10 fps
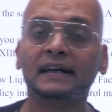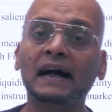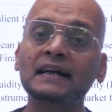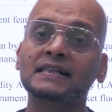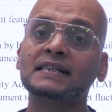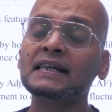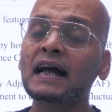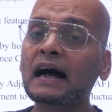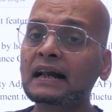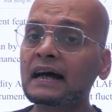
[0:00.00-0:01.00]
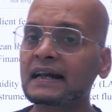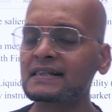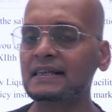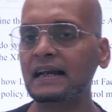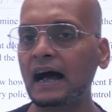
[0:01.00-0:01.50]
Guys,
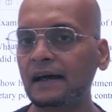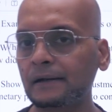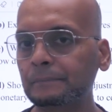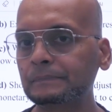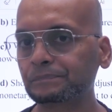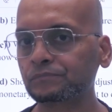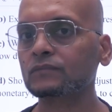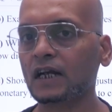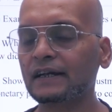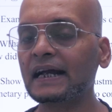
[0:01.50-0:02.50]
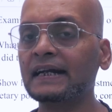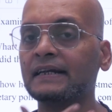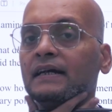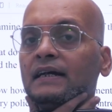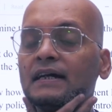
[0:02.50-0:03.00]
CRR, SLR,
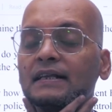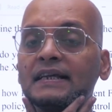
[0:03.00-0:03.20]
right?